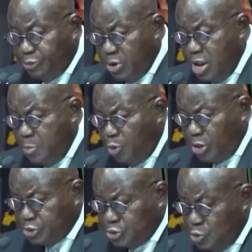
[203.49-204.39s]
of
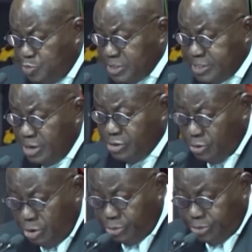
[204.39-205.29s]

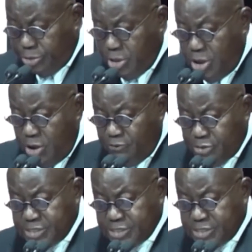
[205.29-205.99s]
3.2% growth